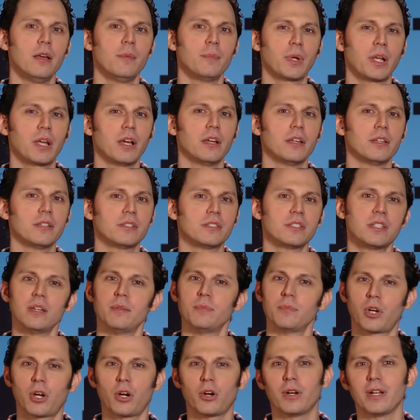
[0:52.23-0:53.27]
because
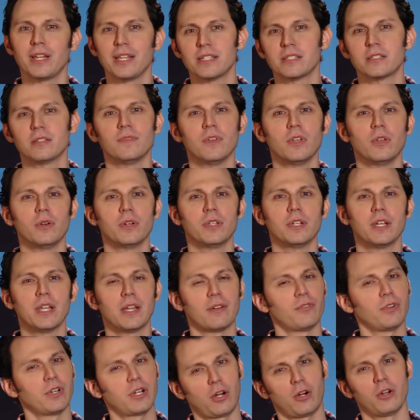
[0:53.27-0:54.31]
Tim Curry is the villain in
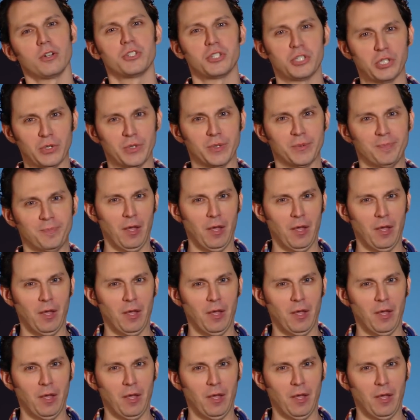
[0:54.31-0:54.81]
every cartoon.